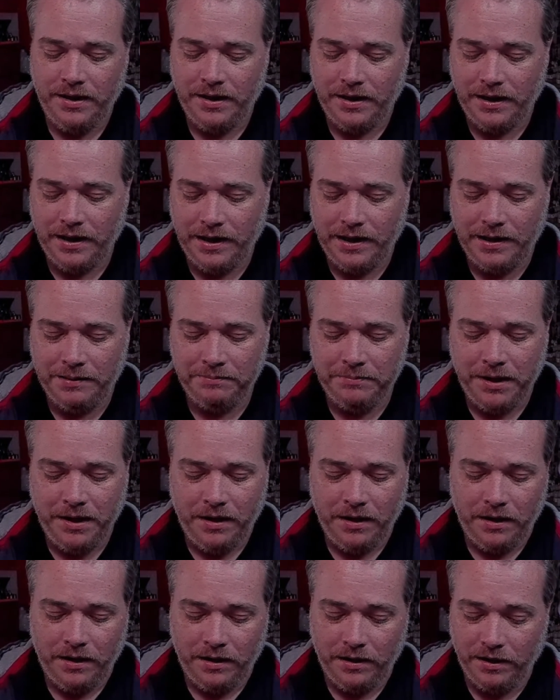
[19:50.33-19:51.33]

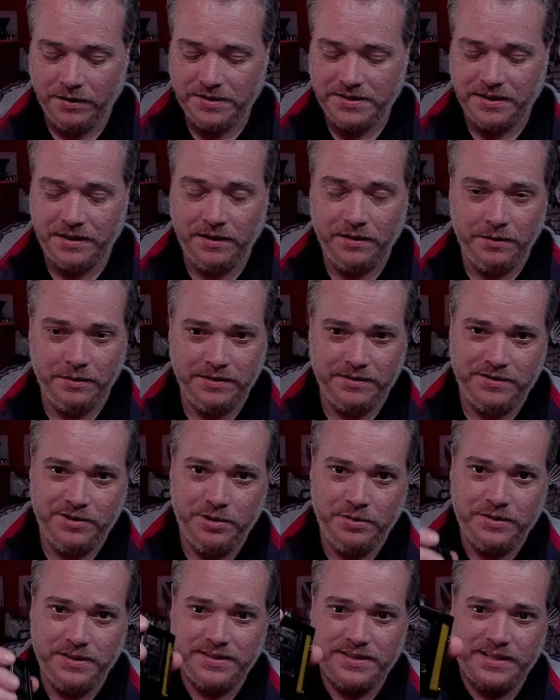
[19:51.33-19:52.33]
Also, as
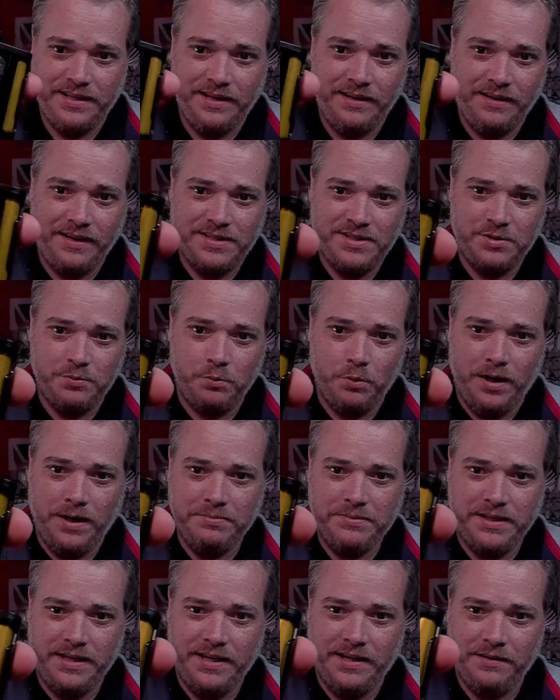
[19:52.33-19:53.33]
you can tell, I
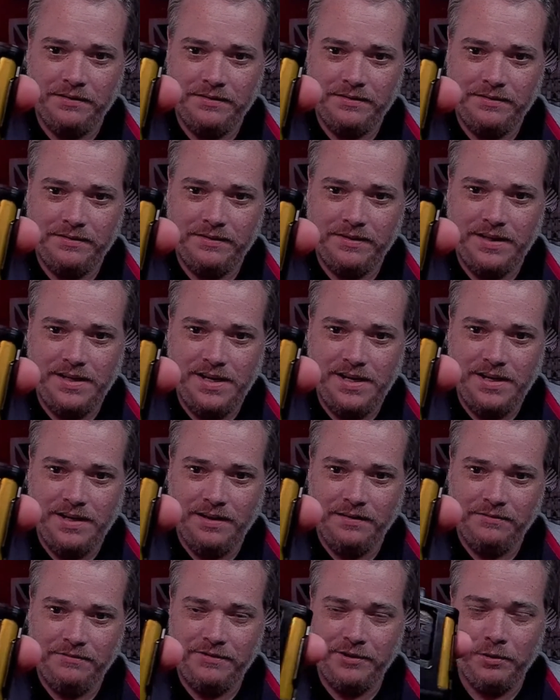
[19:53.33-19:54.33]
swapped out
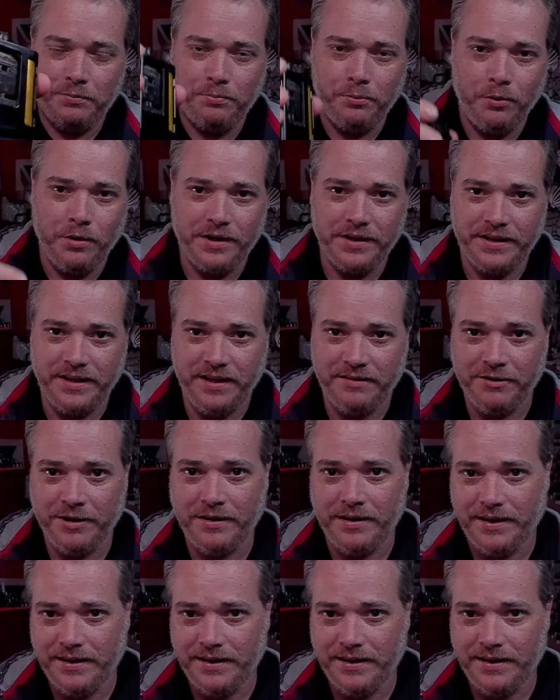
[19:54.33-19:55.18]
the fill port cover.